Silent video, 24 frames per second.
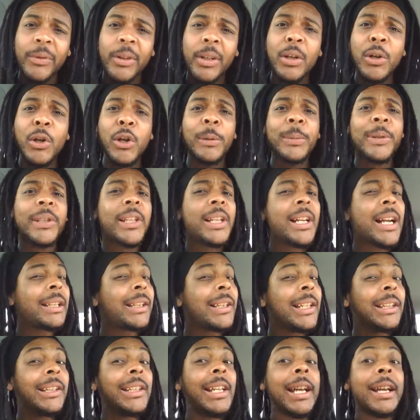You know what I'm saying? I
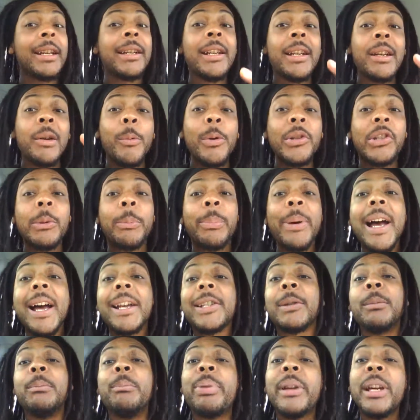think that we should
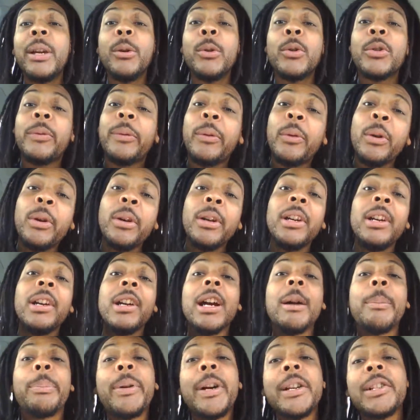pass some bills for
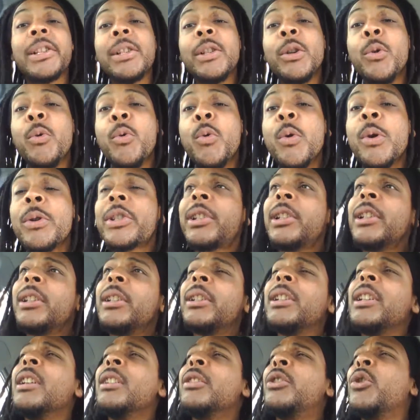a person who wants
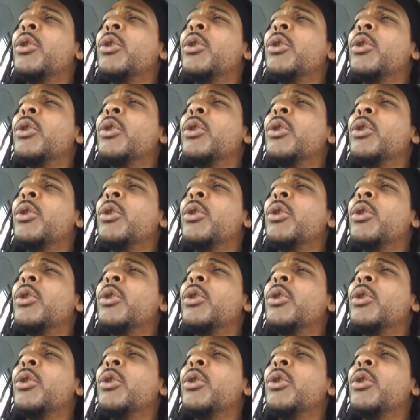to